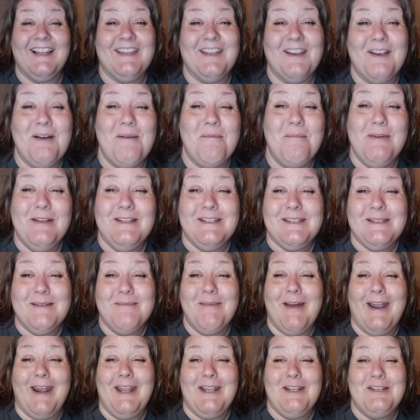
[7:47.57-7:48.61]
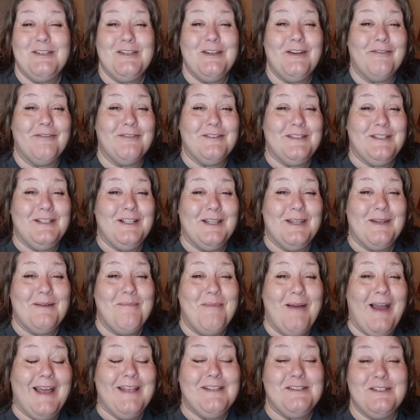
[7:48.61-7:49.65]
like they're going to put somebody in jail for stealing a
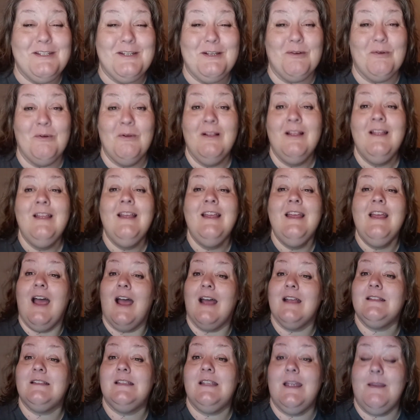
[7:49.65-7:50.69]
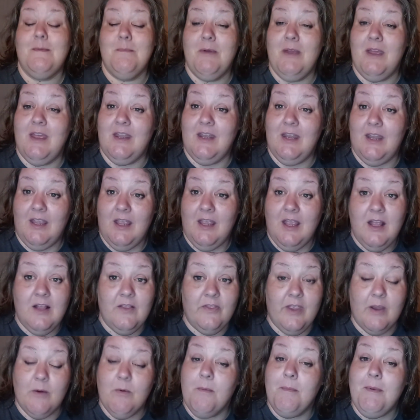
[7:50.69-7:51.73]
bicycle. I said, but
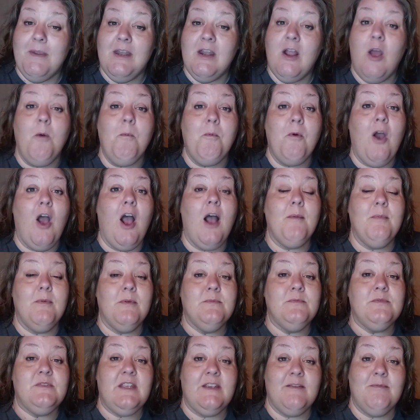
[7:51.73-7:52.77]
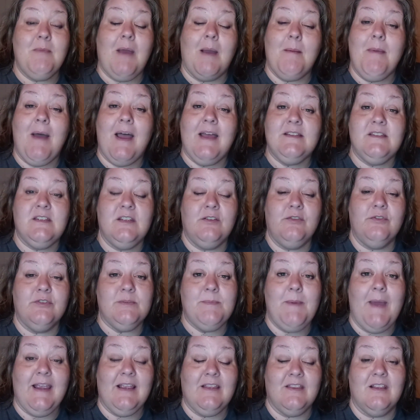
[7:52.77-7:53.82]
there will be no problems if my
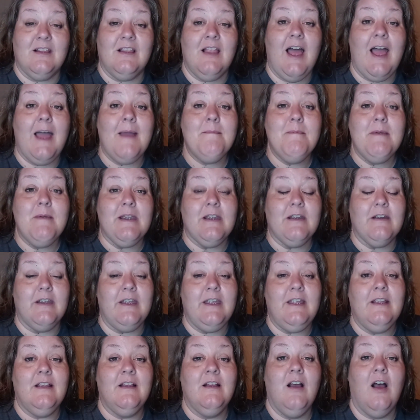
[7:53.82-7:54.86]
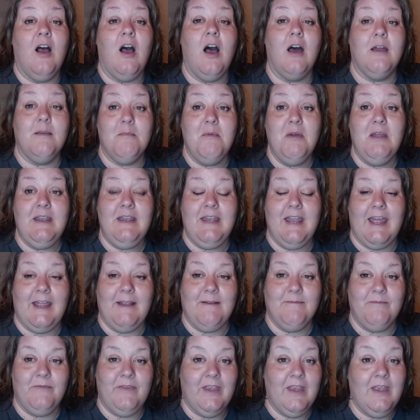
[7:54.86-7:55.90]
bicycle's back at the library on
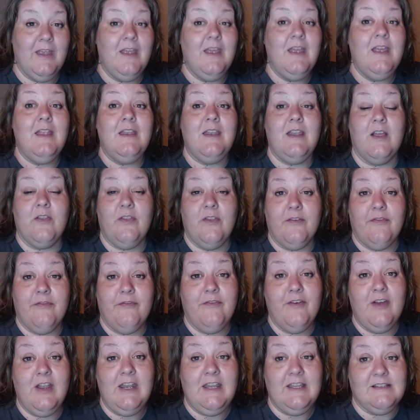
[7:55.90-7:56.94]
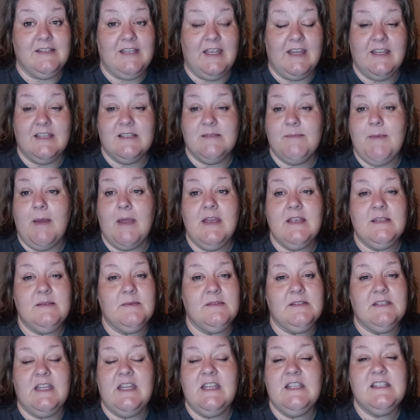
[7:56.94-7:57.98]
Monday. Now, the funniest thing is my
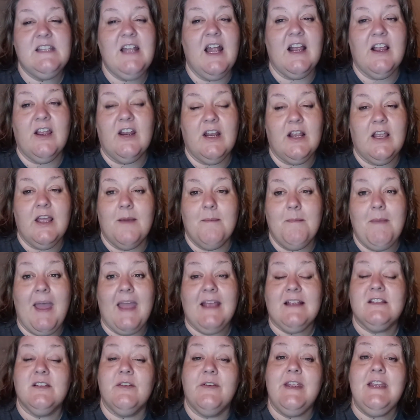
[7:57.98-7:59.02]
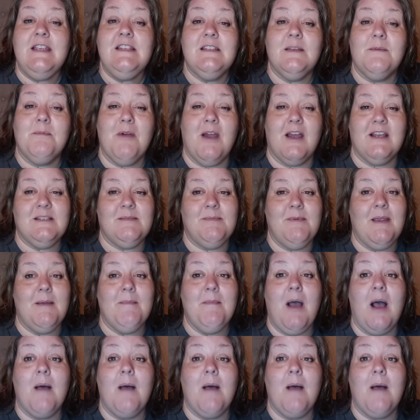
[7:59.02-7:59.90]
husband said it's not going to come back. So he surprised me and